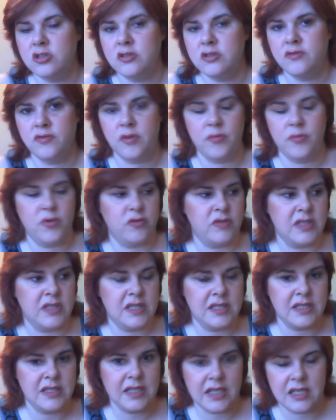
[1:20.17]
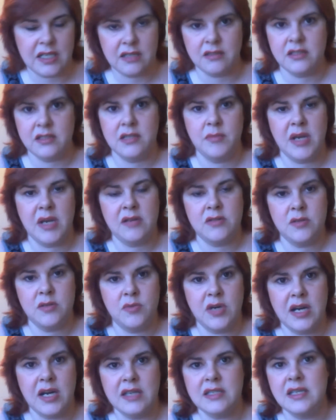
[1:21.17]
from the ridiculous amounts they were
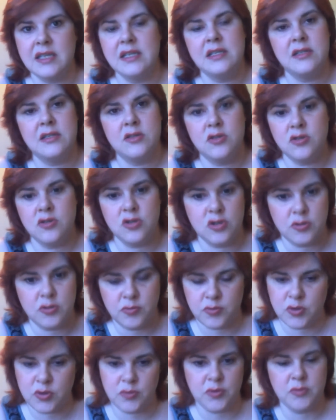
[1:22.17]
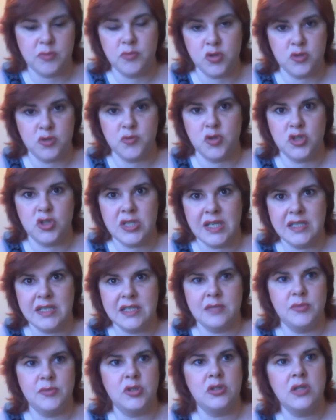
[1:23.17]
asking to something much more
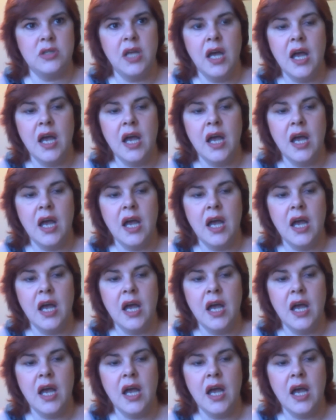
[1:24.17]
sensible.